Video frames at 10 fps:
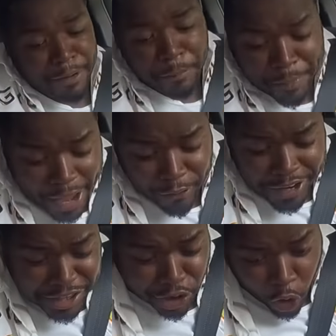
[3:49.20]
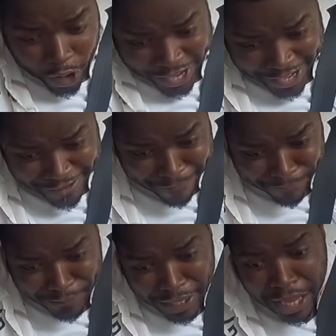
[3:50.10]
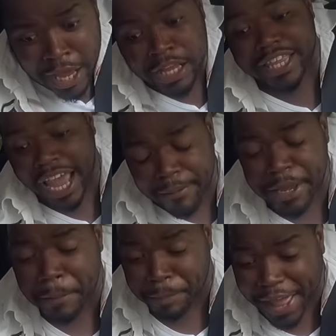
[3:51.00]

me you playing with a toy. Tell me you